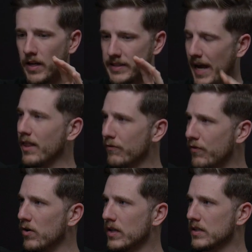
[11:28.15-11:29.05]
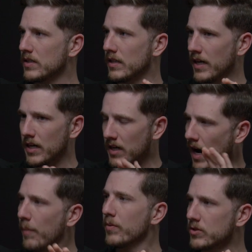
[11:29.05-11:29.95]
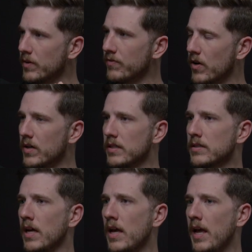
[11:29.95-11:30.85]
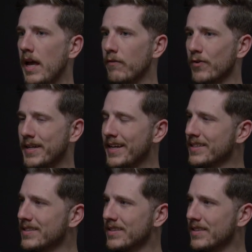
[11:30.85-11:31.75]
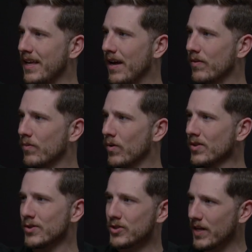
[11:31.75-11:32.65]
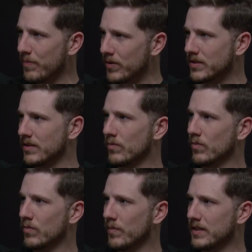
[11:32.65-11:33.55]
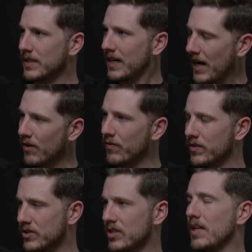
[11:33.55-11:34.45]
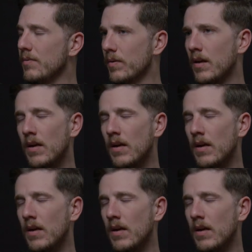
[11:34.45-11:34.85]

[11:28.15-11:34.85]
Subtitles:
talent focused and accomplishment focused and forget that we're also shepherds and meant to care for the sheep.